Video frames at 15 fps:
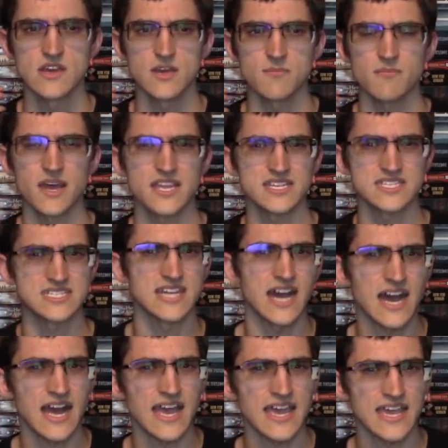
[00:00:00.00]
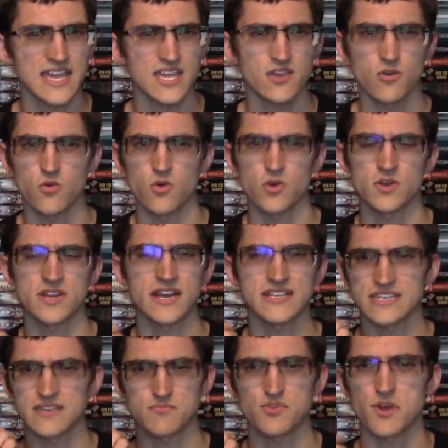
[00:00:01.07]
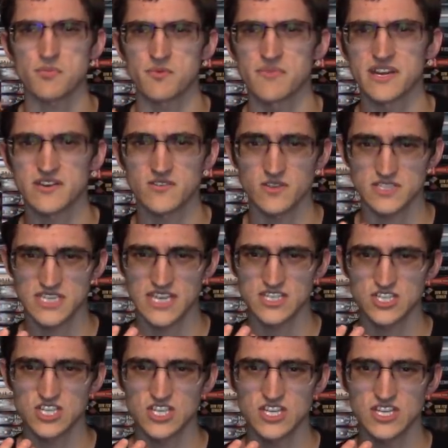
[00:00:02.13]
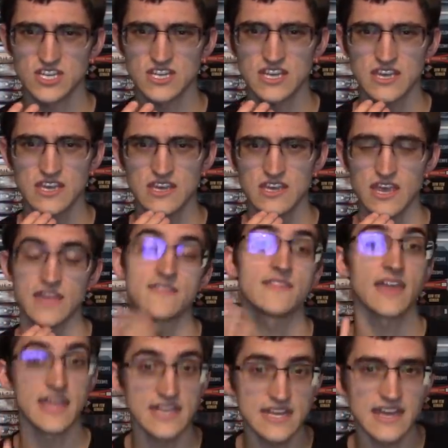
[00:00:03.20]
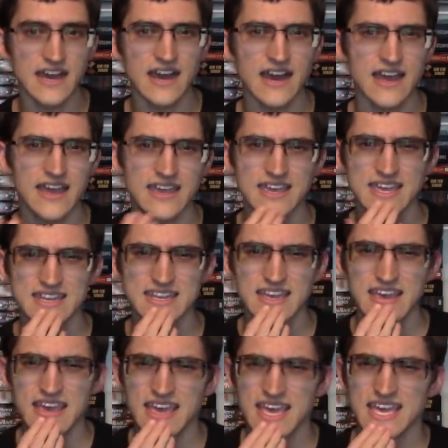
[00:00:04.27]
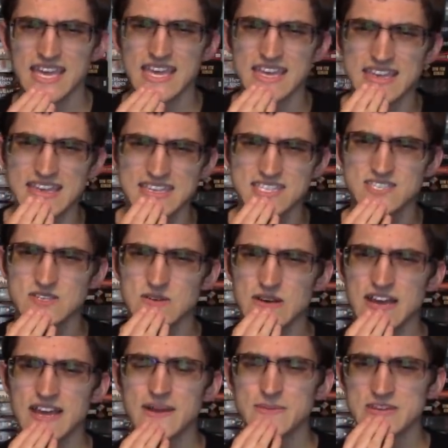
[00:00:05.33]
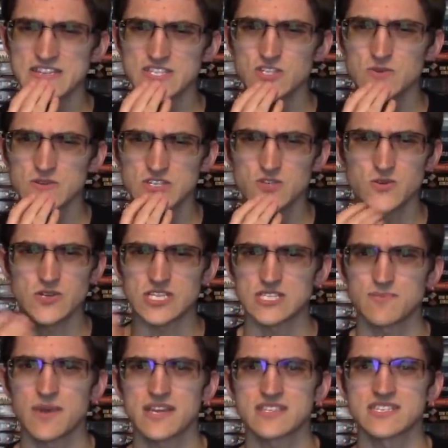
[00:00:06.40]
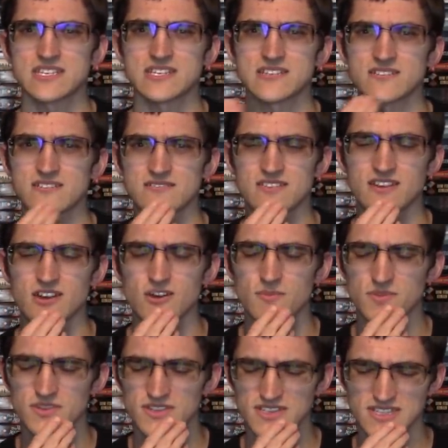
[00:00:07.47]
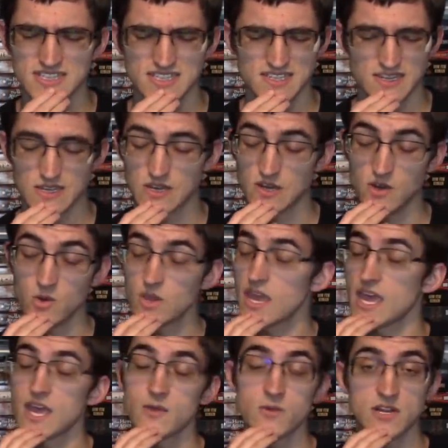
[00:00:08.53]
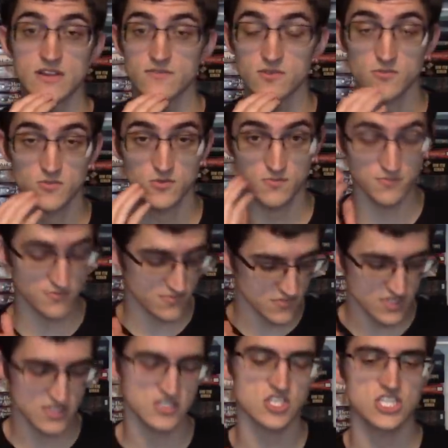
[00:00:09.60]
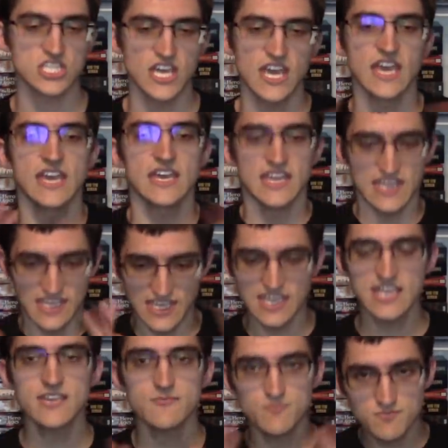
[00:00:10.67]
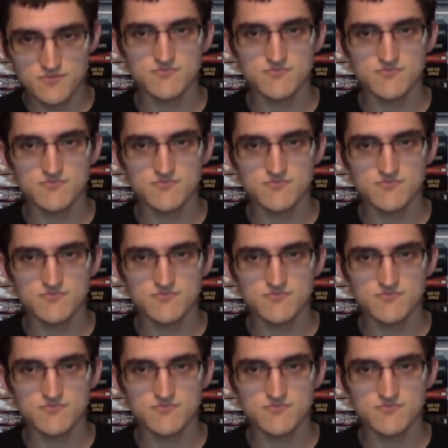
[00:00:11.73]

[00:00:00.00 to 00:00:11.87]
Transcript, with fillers: might die or not get proper medical attention, and then die, and so I'm not sure what you were expecting there, but okay, whatever, we'll just... He